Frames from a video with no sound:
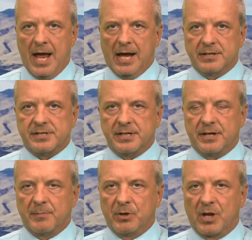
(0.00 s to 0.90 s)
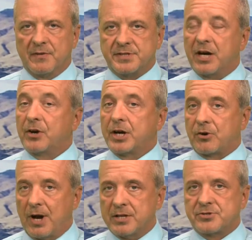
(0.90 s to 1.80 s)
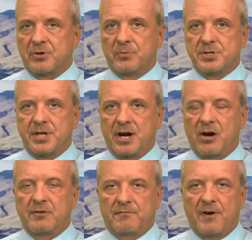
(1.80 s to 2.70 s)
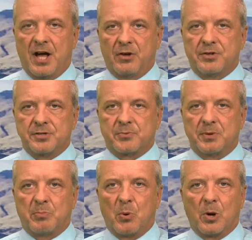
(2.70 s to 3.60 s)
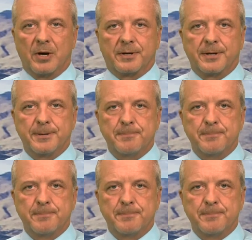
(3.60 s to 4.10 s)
NCW Life's Eric Granstrom was there and filed this report.